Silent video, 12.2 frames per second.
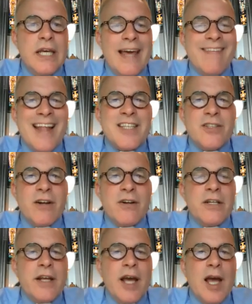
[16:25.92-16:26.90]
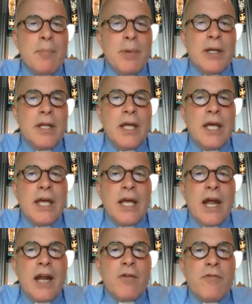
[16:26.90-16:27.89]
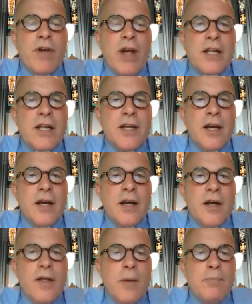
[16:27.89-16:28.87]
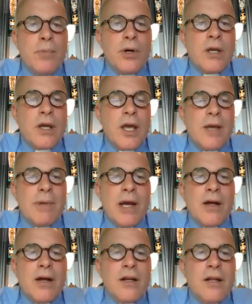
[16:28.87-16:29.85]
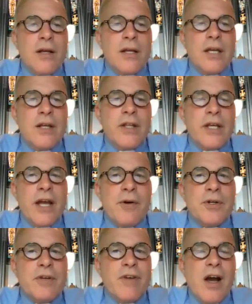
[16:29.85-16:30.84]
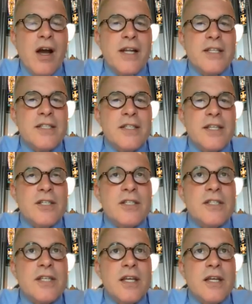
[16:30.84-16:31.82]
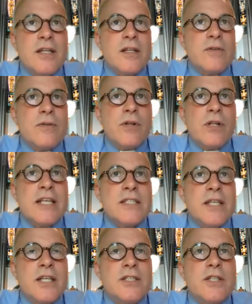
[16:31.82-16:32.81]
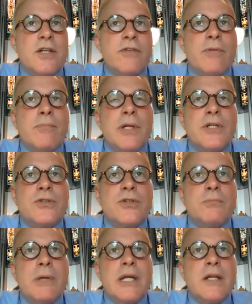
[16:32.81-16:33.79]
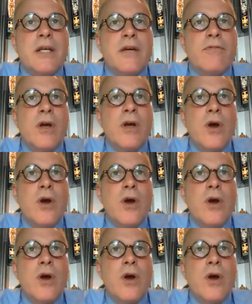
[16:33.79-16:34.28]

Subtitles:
And that's starting to happen. And in fact, a book came out, Healing Our Divides, that's little essays in there for ministers, mainly of